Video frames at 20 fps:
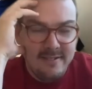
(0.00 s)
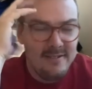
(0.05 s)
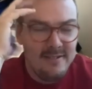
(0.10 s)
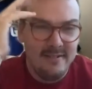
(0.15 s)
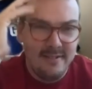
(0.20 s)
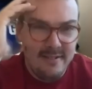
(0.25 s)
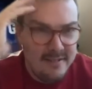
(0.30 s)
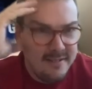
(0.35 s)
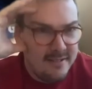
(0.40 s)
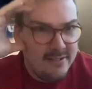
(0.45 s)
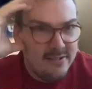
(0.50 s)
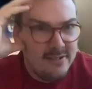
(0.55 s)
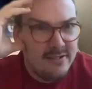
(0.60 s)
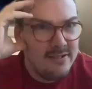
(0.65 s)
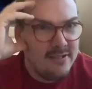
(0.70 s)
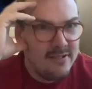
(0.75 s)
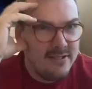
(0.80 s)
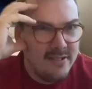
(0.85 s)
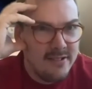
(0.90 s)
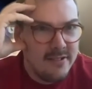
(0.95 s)
They're fun.
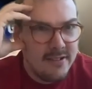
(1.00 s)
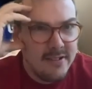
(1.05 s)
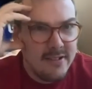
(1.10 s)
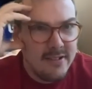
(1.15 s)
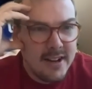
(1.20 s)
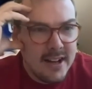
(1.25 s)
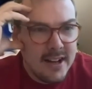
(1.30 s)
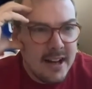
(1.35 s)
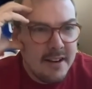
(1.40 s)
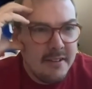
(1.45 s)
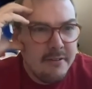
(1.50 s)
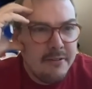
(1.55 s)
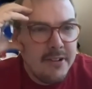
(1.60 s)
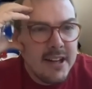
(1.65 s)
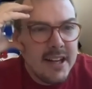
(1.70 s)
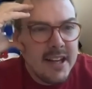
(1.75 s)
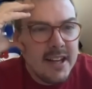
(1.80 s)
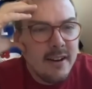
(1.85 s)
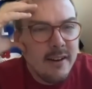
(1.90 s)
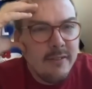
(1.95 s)
And
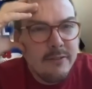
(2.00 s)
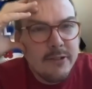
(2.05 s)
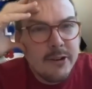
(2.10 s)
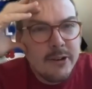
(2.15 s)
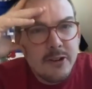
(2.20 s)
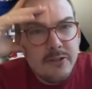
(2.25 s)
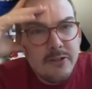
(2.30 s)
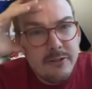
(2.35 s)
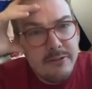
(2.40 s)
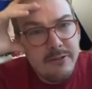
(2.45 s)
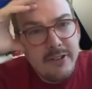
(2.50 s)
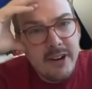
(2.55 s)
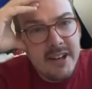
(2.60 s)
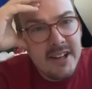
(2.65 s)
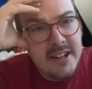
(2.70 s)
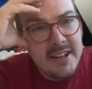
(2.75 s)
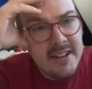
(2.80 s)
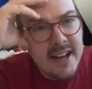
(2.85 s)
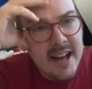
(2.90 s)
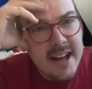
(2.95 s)
thinking of good
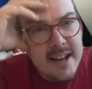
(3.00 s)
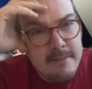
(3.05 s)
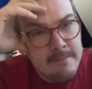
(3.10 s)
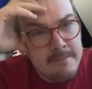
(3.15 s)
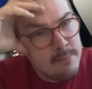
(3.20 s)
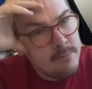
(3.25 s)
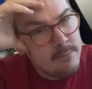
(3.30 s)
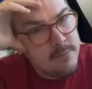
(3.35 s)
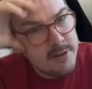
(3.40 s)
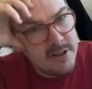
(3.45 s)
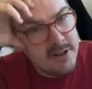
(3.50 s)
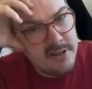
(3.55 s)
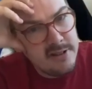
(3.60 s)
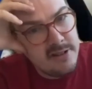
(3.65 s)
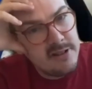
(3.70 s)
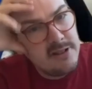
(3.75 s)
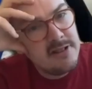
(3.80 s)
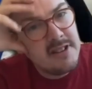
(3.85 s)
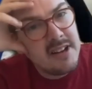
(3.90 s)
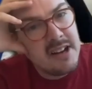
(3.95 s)
funny names and
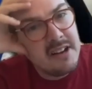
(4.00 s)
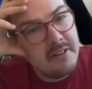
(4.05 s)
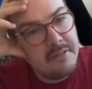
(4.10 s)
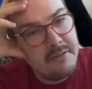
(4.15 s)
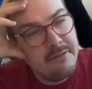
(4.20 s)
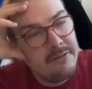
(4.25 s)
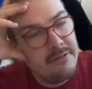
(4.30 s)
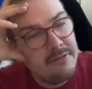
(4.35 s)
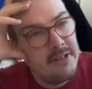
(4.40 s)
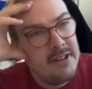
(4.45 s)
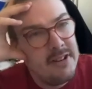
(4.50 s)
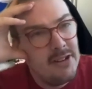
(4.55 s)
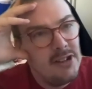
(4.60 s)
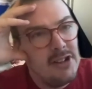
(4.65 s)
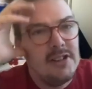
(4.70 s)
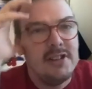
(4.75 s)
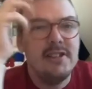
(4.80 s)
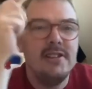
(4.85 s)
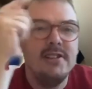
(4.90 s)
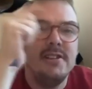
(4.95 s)
stuff.
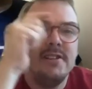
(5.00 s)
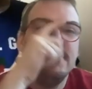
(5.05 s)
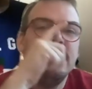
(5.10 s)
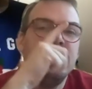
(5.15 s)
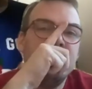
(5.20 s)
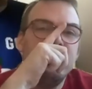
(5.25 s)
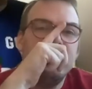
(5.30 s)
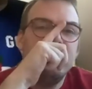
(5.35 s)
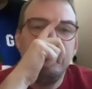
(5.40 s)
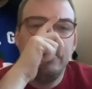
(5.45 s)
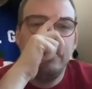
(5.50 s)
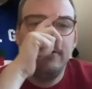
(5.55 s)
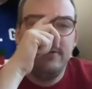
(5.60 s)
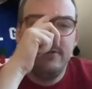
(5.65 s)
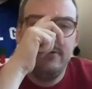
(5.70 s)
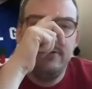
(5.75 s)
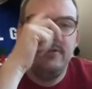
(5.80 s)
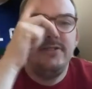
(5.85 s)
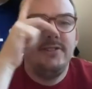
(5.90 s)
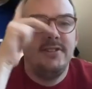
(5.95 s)
You
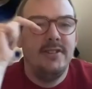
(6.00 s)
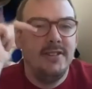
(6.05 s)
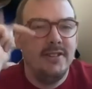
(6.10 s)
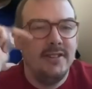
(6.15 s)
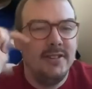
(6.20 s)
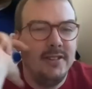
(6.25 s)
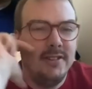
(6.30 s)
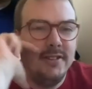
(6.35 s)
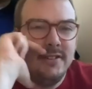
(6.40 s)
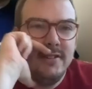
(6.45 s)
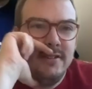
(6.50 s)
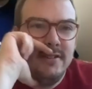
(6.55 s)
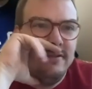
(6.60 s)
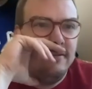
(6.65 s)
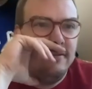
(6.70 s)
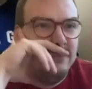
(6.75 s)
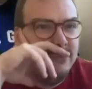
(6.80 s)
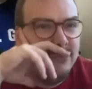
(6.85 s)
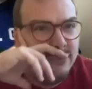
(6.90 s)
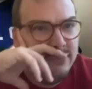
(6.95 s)
like the
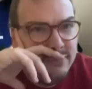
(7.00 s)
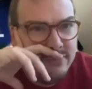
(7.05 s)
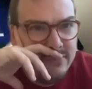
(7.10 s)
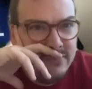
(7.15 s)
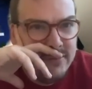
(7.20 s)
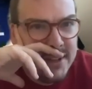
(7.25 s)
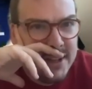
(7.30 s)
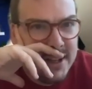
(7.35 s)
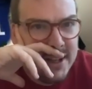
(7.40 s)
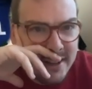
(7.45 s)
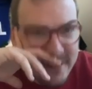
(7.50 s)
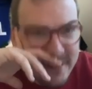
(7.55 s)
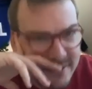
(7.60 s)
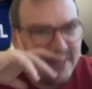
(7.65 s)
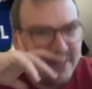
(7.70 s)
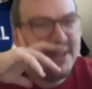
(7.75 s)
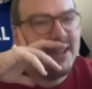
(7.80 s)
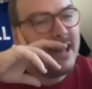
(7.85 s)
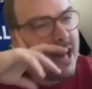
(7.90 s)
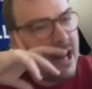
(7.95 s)
names in the oh, morning?
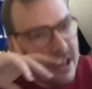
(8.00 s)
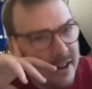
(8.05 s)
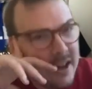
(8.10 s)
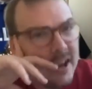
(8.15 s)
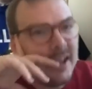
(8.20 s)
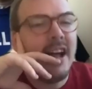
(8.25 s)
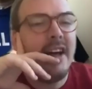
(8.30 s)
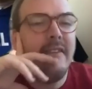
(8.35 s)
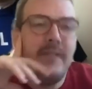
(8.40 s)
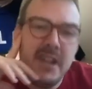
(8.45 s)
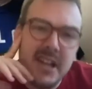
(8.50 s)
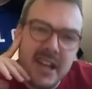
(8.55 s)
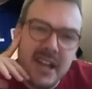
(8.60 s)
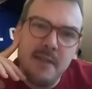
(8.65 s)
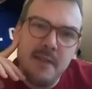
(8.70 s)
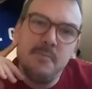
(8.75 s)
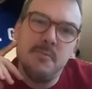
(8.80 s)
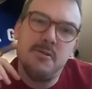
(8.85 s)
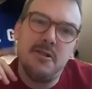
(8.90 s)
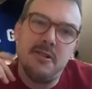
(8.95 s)
Yeah, I like the
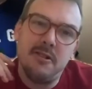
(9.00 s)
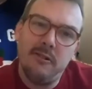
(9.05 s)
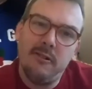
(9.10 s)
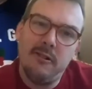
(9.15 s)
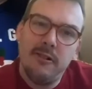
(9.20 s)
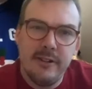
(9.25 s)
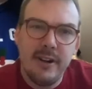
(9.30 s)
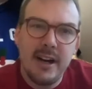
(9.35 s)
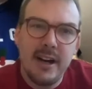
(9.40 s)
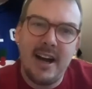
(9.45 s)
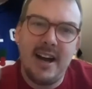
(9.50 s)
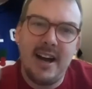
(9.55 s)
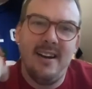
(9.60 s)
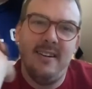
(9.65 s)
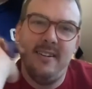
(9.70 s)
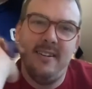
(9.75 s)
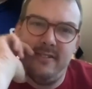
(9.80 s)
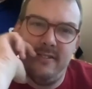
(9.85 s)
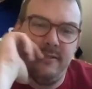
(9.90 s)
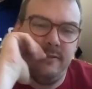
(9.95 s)
names and all that.
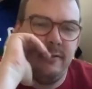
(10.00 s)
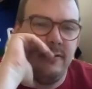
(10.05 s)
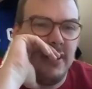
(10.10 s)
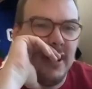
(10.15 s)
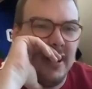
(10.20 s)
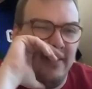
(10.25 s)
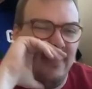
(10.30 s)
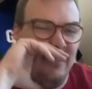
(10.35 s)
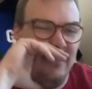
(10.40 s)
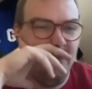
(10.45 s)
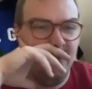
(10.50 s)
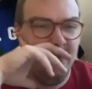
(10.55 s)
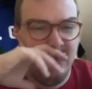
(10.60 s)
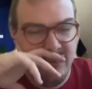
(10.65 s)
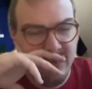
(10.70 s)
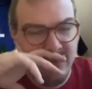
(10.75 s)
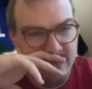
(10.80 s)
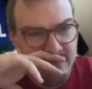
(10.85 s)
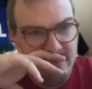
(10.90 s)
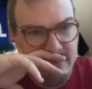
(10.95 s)

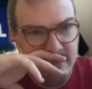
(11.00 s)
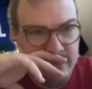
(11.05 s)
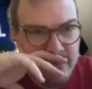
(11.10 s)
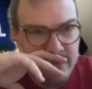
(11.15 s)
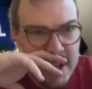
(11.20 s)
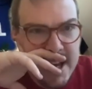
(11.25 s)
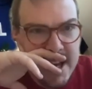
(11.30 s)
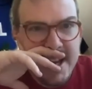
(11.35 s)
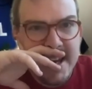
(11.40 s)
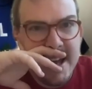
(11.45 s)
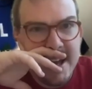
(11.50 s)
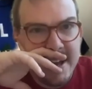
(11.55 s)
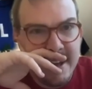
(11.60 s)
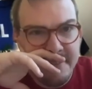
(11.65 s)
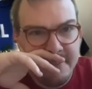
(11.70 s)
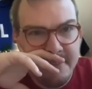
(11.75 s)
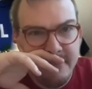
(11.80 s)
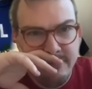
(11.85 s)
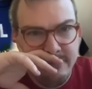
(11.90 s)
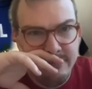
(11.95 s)
Okay. In it.
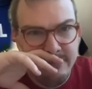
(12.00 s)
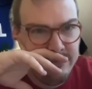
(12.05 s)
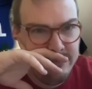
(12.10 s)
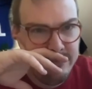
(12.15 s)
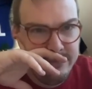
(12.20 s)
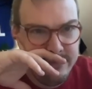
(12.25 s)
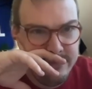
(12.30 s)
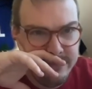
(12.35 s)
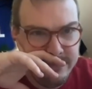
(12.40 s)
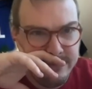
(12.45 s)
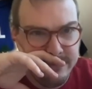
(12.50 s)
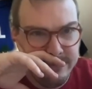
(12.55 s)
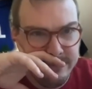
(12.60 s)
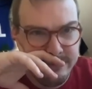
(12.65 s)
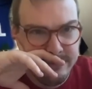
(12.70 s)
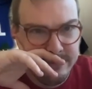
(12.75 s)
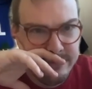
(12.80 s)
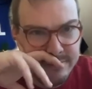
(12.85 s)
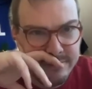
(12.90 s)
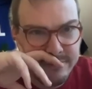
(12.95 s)

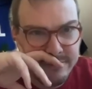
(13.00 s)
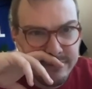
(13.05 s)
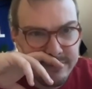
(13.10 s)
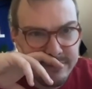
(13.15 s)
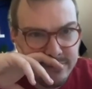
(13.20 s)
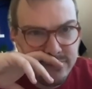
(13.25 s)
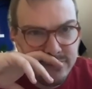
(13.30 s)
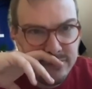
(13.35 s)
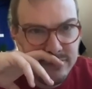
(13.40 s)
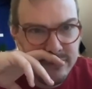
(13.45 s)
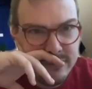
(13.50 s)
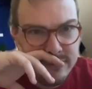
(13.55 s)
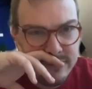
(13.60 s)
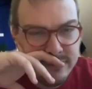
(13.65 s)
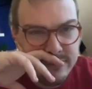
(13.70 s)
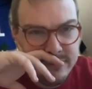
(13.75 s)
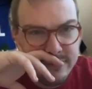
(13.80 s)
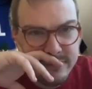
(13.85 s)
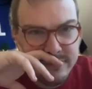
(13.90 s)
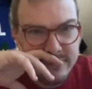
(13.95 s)
If you could do more
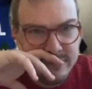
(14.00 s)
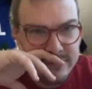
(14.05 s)
of one